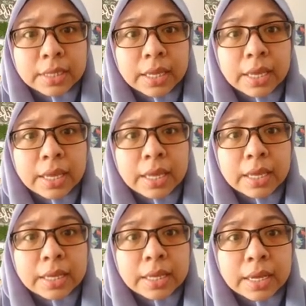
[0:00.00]
Okay,
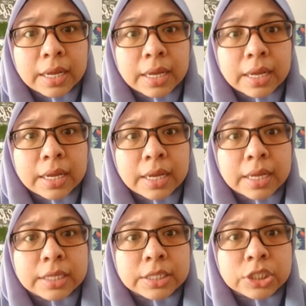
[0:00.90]

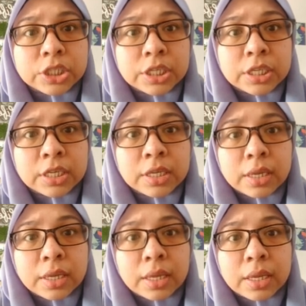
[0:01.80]
G,
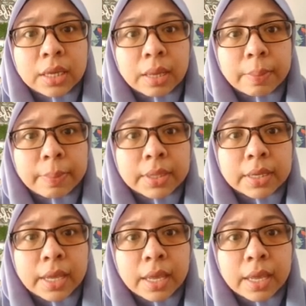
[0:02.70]
capital M,